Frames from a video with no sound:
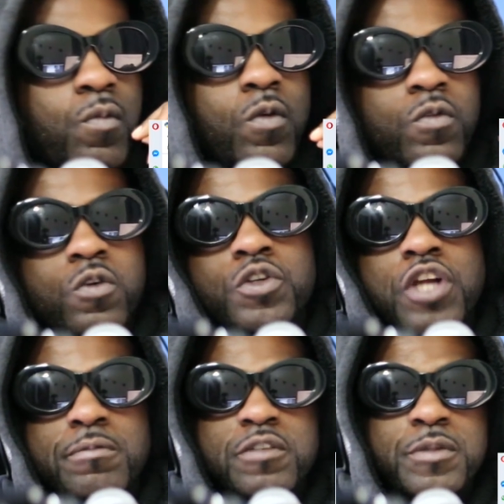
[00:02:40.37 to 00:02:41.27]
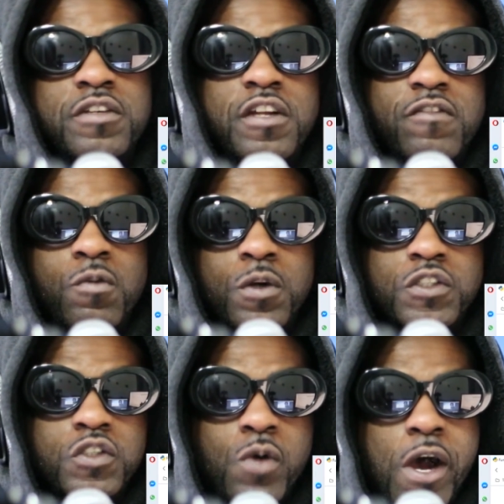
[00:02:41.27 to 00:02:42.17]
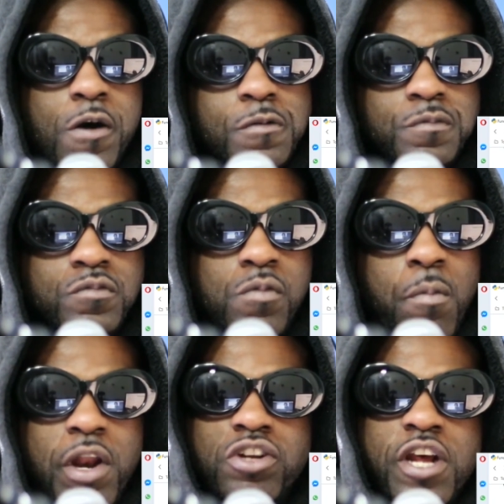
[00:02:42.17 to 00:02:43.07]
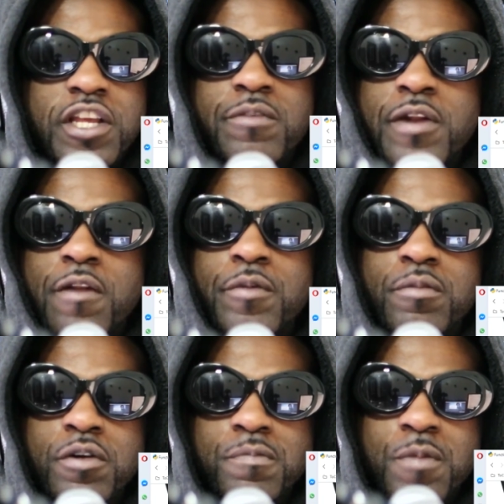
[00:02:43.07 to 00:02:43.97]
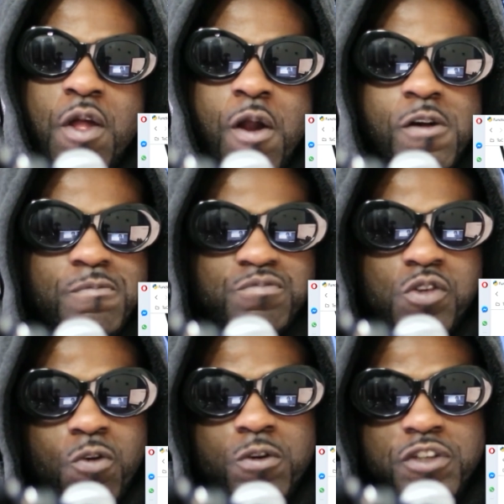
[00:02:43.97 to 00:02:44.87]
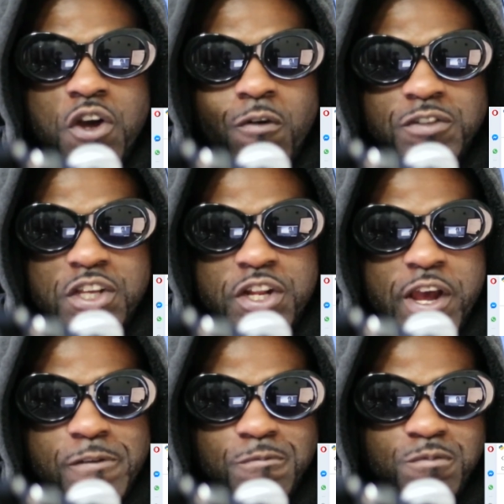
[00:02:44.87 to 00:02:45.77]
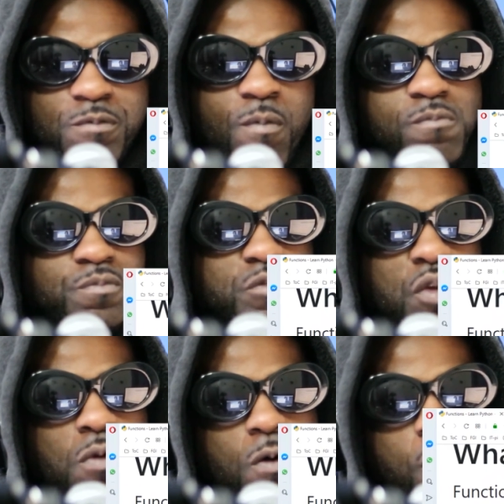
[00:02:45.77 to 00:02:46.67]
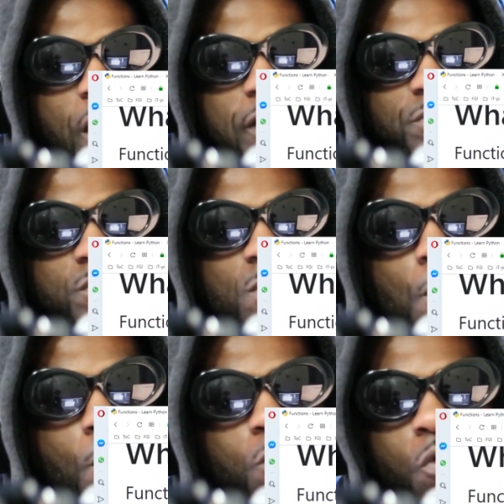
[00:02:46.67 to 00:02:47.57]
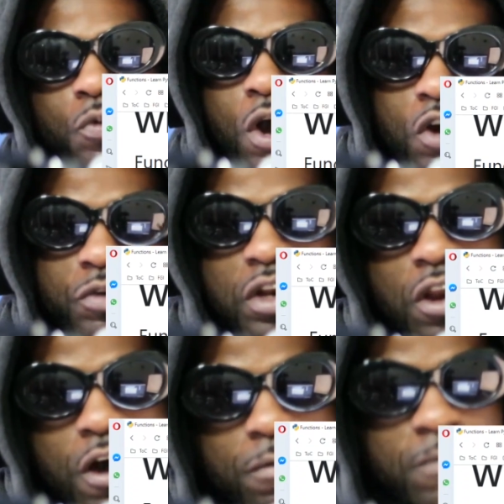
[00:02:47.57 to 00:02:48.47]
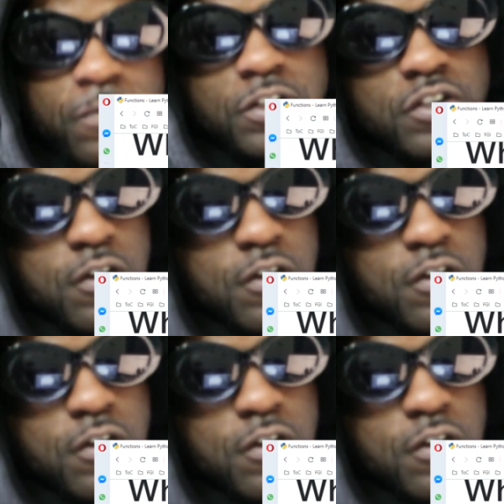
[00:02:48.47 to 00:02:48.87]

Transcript: Of course, I'll be speaking every once in a while, but I try to keep it at a minimum. Of course, I always say that. All right. Hope you all can read along if you're just going to